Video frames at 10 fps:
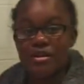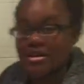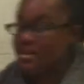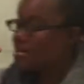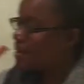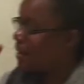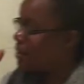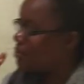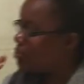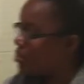This is
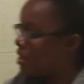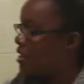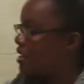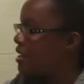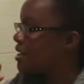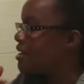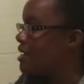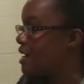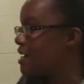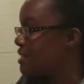a big,
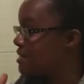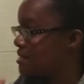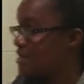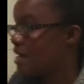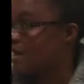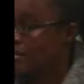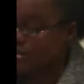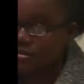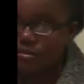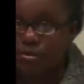nice size
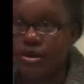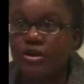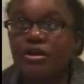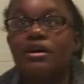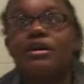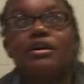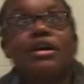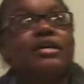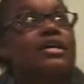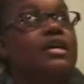mirror.
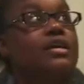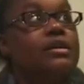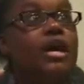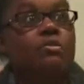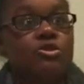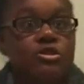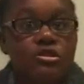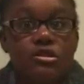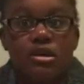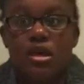Like it
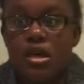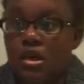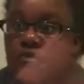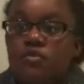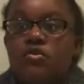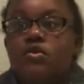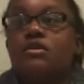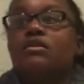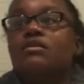captured everything.